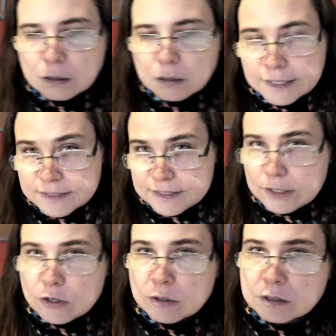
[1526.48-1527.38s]
Instead,
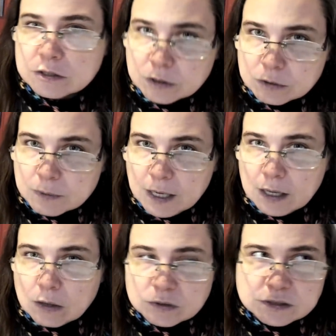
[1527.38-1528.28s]
you're going to turn
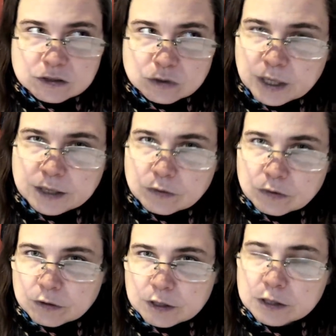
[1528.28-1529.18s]
around and 20 or
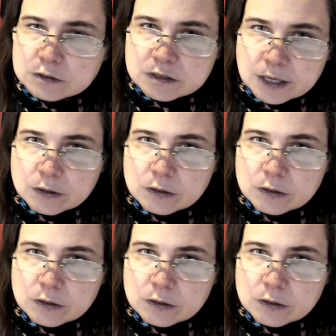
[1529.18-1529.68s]
30 years later,